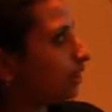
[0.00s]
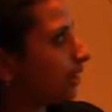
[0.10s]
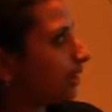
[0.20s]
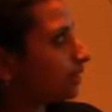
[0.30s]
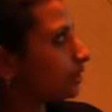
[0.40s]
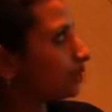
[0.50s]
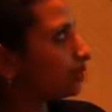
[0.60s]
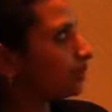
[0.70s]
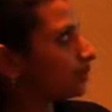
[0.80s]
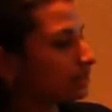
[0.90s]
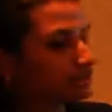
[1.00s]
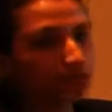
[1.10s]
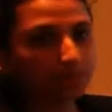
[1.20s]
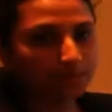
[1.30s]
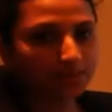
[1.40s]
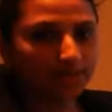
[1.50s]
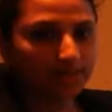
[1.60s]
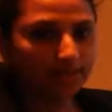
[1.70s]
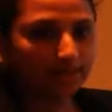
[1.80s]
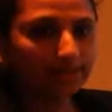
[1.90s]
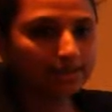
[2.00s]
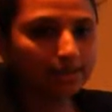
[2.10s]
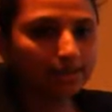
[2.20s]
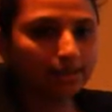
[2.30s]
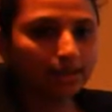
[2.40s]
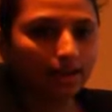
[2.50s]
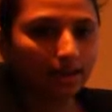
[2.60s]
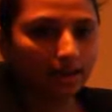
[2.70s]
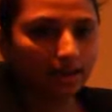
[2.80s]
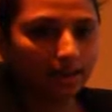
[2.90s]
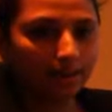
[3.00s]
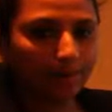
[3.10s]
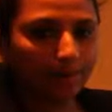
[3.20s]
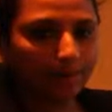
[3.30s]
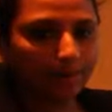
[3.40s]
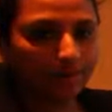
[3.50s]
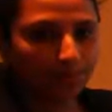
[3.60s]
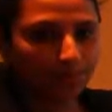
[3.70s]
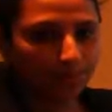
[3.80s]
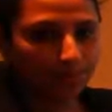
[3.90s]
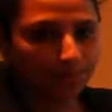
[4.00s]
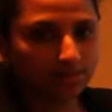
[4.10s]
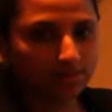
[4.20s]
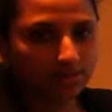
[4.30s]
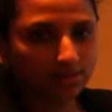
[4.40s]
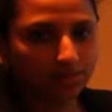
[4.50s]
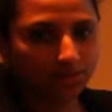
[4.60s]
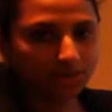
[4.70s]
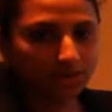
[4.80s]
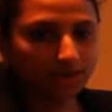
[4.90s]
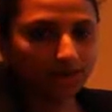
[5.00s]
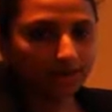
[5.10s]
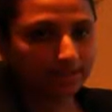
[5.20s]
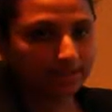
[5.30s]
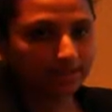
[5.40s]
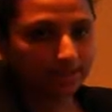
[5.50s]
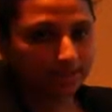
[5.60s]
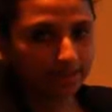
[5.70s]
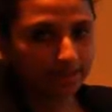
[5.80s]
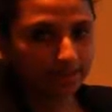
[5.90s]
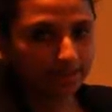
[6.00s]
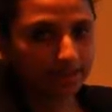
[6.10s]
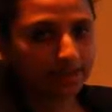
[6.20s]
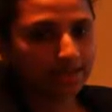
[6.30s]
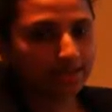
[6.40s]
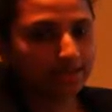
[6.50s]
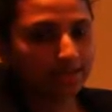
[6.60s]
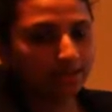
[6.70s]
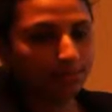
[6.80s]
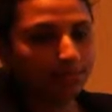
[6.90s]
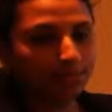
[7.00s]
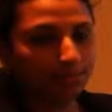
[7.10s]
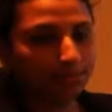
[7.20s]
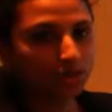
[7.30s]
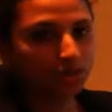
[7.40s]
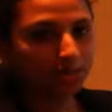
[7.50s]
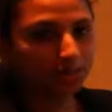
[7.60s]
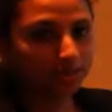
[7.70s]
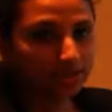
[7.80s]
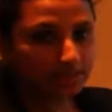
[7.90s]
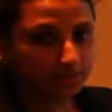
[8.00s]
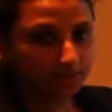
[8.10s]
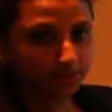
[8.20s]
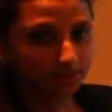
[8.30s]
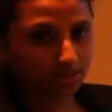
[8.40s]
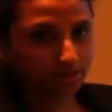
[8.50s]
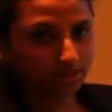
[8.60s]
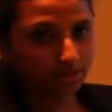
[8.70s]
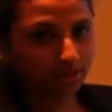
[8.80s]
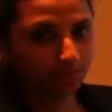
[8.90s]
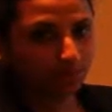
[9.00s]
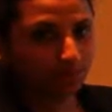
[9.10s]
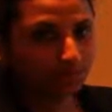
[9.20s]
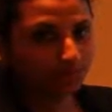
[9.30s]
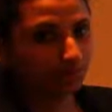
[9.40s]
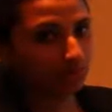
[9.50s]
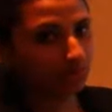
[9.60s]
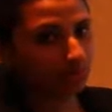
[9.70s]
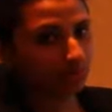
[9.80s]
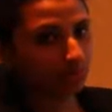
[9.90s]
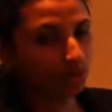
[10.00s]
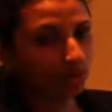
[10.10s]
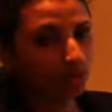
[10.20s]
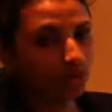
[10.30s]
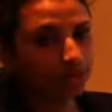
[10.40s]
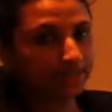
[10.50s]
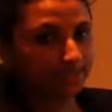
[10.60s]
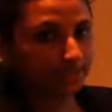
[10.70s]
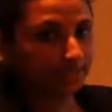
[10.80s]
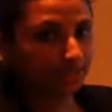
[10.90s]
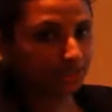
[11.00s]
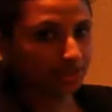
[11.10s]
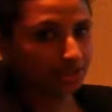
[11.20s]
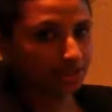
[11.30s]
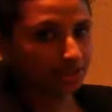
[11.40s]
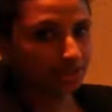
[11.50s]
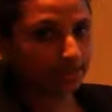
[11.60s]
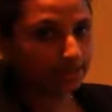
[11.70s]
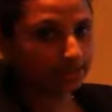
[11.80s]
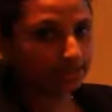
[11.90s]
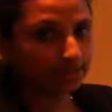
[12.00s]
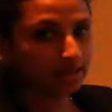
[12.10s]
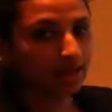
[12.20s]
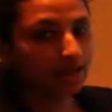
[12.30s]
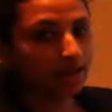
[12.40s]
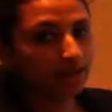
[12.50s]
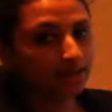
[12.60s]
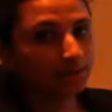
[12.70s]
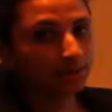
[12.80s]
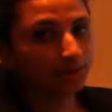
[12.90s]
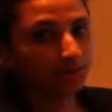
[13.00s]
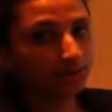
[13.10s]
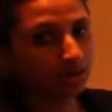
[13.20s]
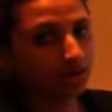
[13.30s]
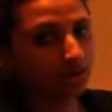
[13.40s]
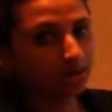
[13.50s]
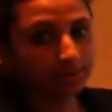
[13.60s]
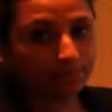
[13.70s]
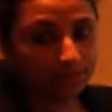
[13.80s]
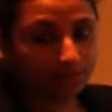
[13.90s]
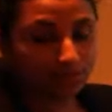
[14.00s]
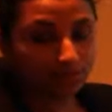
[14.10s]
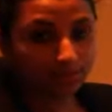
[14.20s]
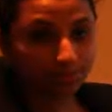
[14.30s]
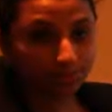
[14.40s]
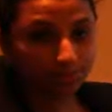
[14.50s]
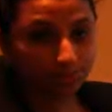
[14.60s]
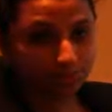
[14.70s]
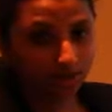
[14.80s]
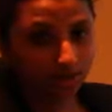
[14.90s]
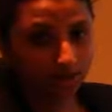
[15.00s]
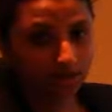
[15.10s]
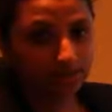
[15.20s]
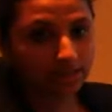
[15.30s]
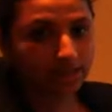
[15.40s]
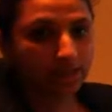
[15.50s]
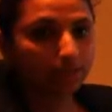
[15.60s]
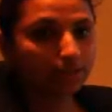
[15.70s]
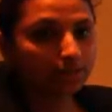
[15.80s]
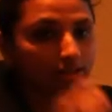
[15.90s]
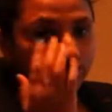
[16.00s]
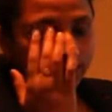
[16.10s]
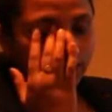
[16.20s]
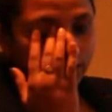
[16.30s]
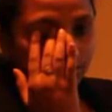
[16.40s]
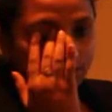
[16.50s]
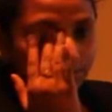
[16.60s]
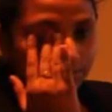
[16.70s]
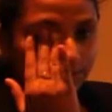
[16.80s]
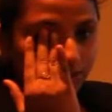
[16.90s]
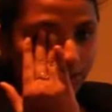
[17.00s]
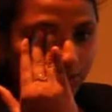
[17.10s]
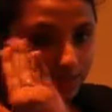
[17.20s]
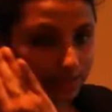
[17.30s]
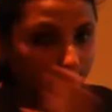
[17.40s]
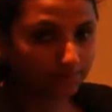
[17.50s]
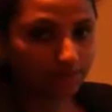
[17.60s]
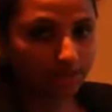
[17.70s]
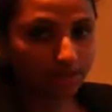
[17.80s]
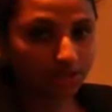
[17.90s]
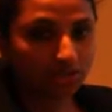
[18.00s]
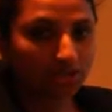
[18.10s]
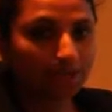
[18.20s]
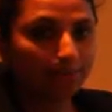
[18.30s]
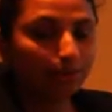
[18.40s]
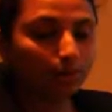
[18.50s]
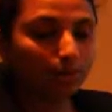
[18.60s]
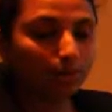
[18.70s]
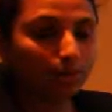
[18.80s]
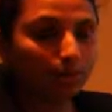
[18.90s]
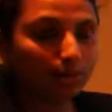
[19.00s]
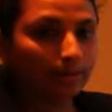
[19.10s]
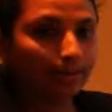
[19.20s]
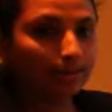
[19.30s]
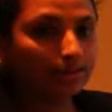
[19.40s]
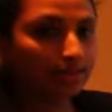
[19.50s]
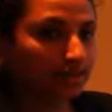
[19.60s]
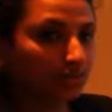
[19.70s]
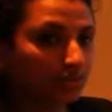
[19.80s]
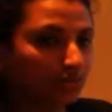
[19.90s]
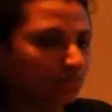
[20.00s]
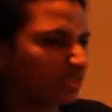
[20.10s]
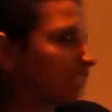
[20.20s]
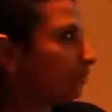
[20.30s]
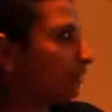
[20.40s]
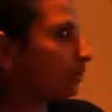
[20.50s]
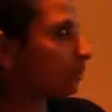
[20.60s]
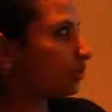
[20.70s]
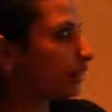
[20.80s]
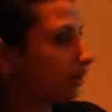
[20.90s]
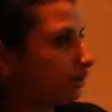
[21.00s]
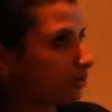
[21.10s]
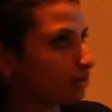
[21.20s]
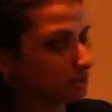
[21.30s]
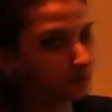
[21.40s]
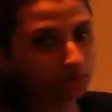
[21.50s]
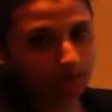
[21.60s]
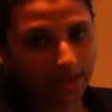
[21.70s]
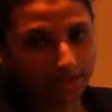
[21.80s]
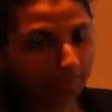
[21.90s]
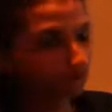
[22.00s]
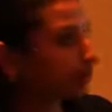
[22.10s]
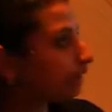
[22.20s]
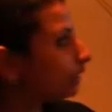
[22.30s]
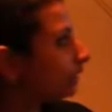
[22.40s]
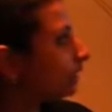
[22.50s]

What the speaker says: As a numeracy analyst, the processes and solutions are critically analyzed. It is the ability to comment critically on the strength and weakness of various forms of data collection and analysis, and use of mathematics to support the argument. With respect to this investigation, sample size of survey was quite low, which I was not happy with.